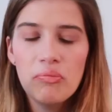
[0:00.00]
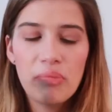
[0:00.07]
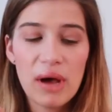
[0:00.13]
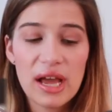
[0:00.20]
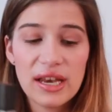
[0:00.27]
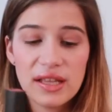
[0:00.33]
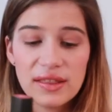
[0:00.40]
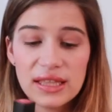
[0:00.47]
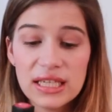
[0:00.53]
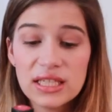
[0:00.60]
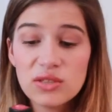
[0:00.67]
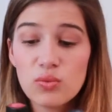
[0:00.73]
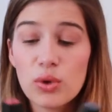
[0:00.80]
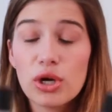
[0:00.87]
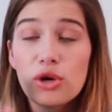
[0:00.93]
But
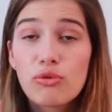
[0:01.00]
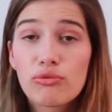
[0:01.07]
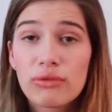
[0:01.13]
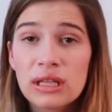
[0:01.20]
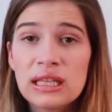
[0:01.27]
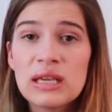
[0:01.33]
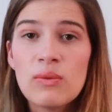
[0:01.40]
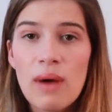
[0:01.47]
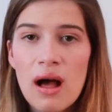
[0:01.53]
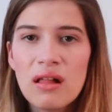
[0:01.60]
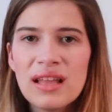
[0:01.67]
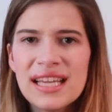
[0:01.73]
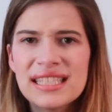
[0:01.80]
these work really well.